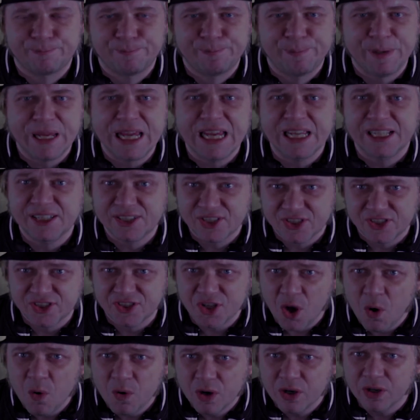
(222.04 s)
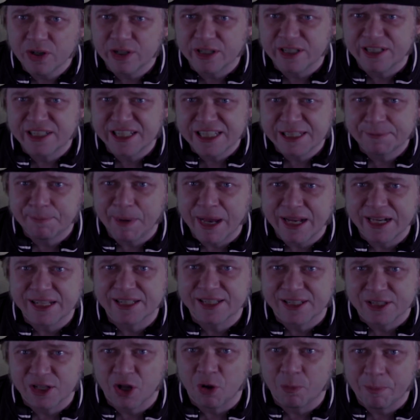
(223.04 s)
being so good despite
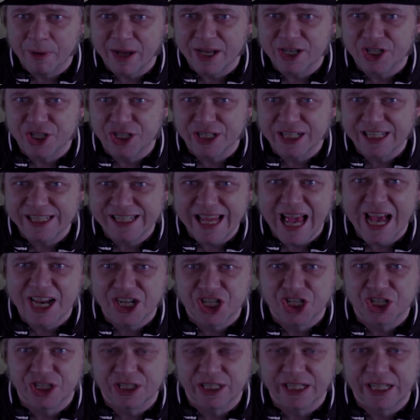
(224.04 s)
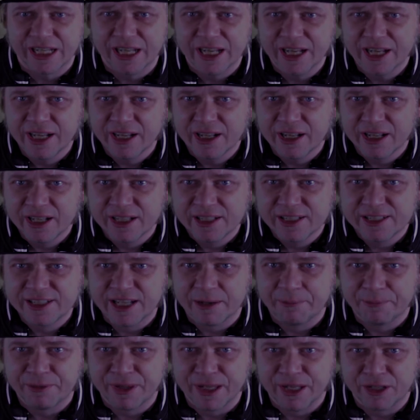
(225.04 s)
its low budget is actually
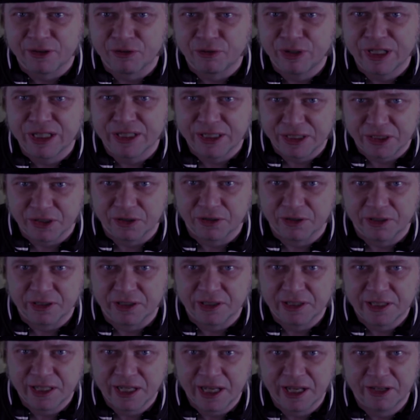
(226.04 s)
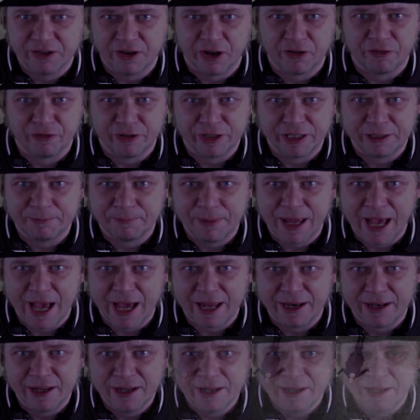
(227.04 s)
something really good and not really
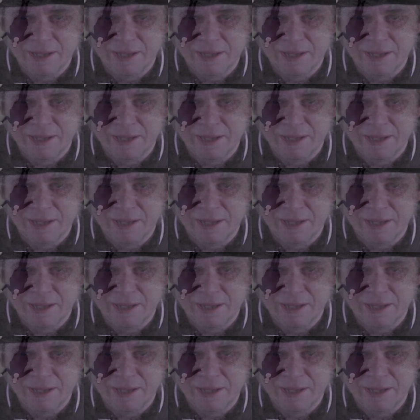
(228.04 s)
bad.